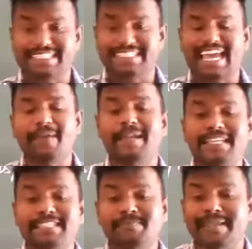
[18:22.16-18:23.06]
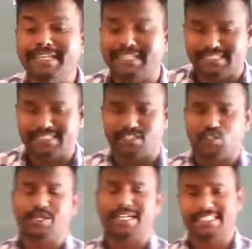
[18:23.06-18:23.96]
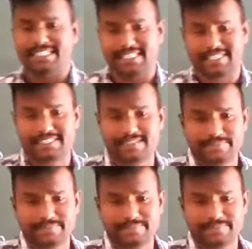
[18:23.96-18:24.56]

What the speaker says: Diabetes mellitus, sugar disease.